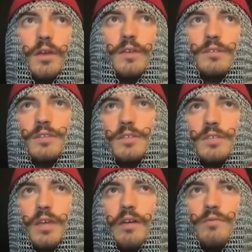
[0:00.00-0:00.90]
It's
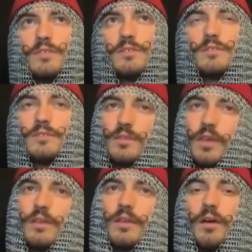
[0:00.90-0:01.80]
just I was
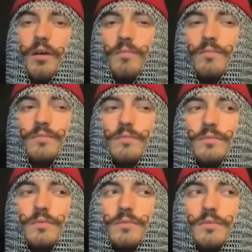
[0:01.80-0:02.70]
like
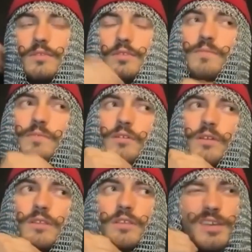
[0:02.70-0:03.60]
super
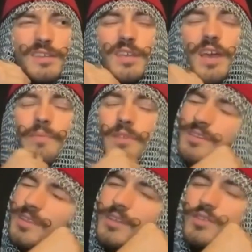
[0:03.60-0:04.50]
into like
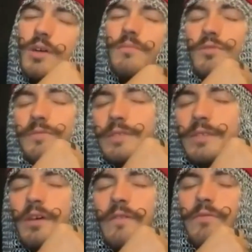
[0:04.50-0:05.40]
sampling like drum loops and
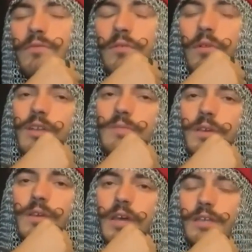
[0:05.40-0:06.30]
stuff through
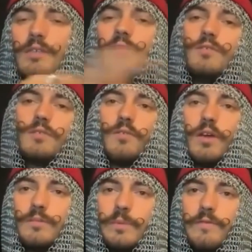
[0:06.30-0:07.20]
GarageBand. I still use
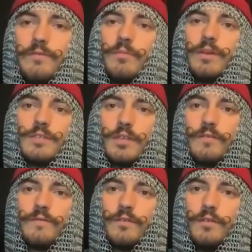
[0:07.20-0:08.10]
GarageBand for all my
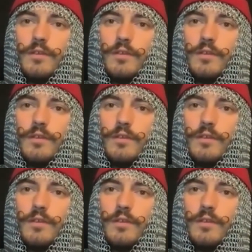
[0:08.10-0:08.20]
stuff.